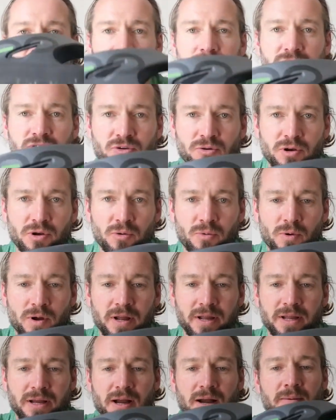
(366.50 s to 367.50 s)
at them straight
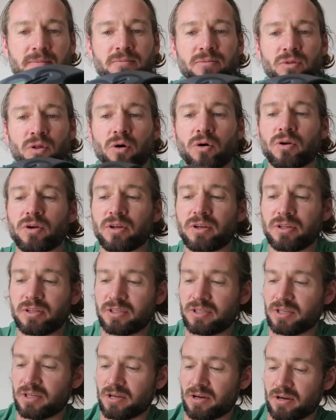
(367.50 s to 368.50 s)
away, I'm not gonna
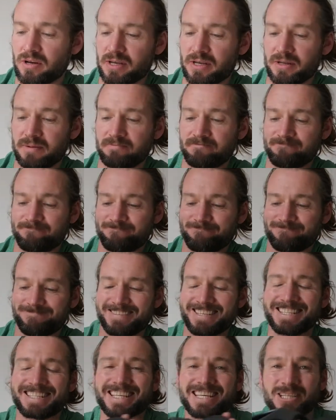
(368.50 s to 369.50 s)
deny
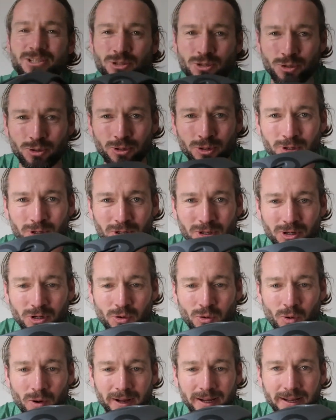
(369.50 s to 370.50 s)
that they do look
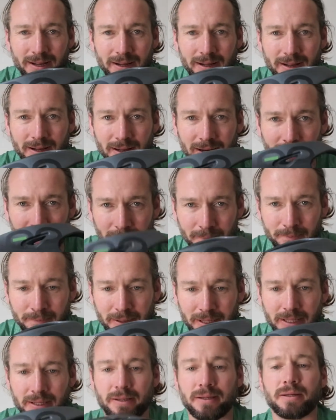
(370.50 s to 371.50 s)
quite
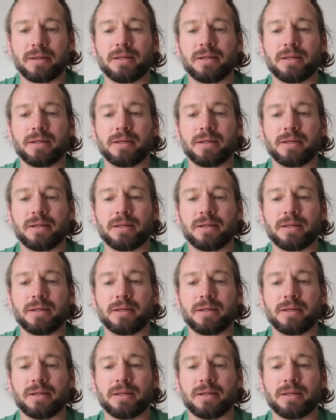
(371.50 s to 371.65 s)
clumpy.